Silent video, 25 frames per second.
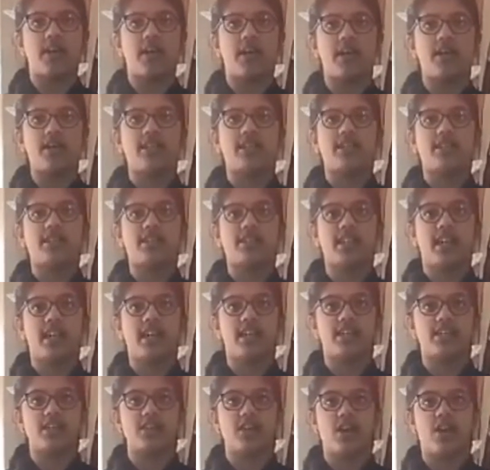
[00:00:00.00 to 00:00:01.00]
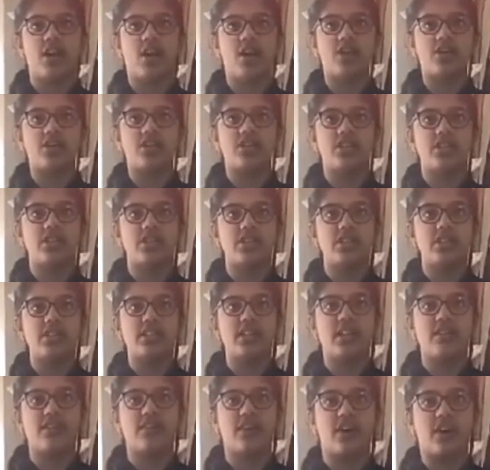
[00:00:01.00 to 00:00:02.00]
He is a saint all students
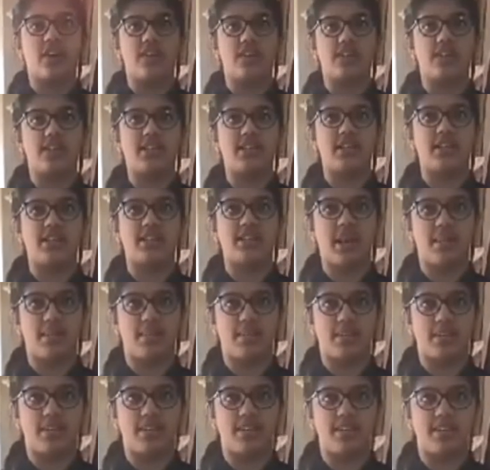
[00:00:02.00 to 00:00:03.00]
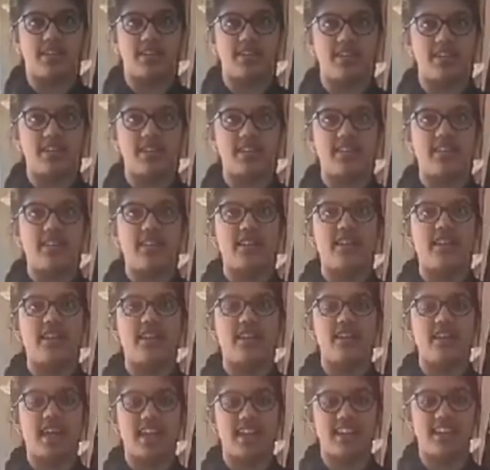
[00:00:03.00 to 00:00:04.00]
can follow as an example."
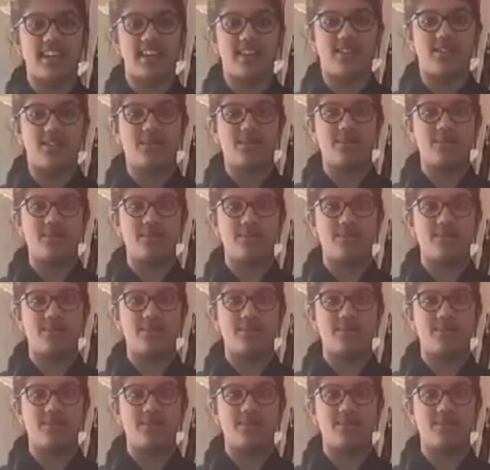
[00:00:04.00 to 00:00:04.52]
Thank you.